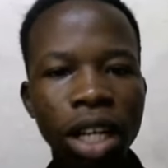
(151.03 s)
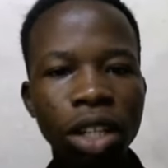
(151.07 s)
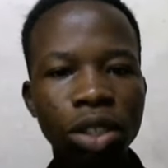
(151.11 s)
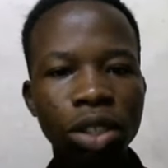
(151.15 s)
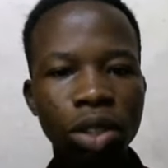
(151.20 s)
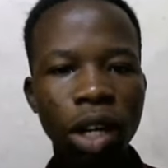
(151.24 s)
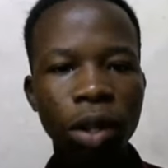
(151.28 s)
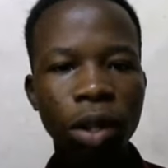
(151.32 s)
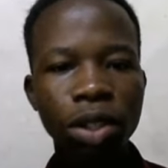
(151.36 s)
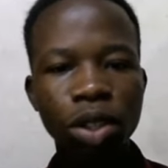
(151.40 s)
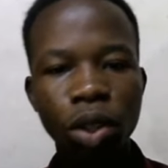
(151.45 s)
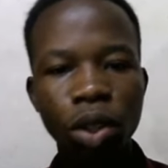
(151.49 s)

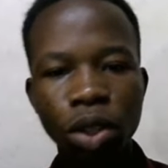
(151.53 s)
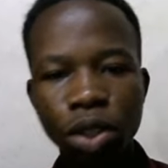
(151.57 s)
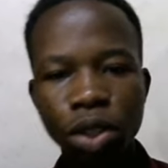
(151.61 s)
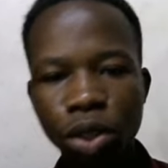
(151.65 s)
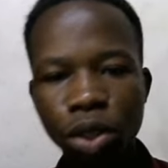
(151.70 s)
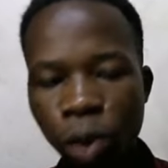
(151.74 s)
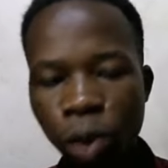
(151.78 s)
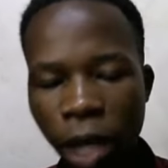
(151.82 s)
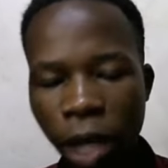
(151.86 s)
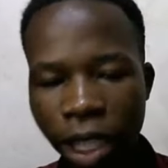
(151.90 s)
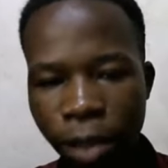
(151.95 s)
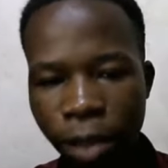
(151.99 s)
So I want to
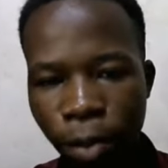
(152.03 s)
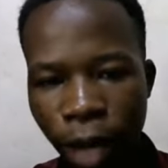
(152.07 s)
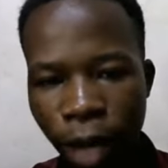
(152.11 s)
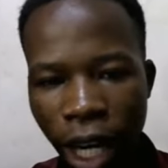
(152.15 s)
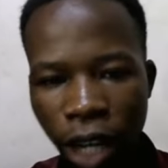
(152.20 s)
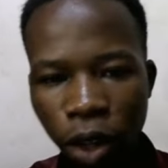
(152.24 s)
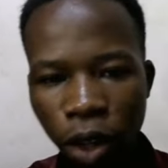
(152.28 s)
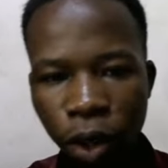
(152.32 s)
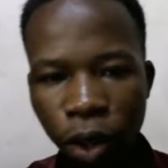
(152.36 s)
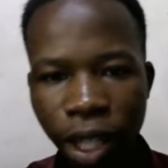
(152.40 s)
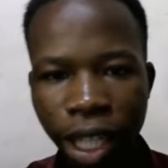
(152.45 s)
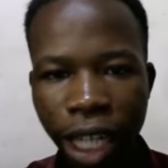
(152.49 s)
continue as
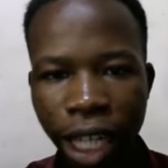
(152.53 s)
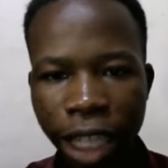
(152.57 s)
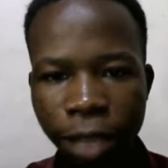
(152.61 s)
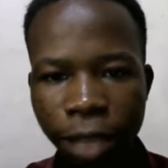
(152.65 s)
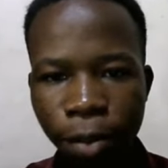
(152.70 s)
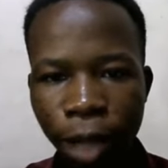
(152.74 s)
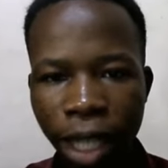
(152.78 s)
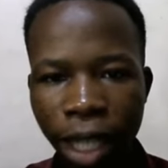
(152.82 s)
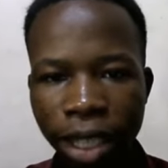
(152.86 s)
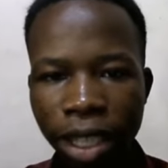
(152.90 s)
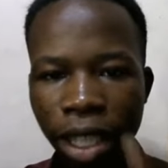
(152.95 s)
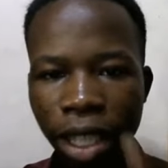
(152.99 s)
Bright, login as
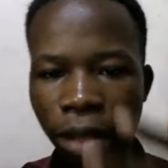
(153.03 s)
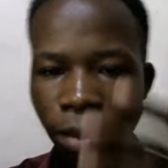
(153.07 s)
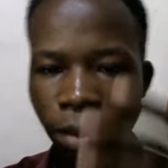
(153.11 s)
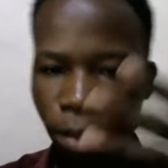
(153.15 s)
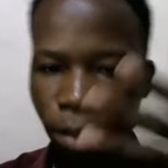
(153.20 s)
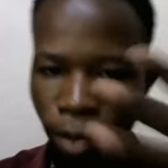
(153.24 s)
Bright.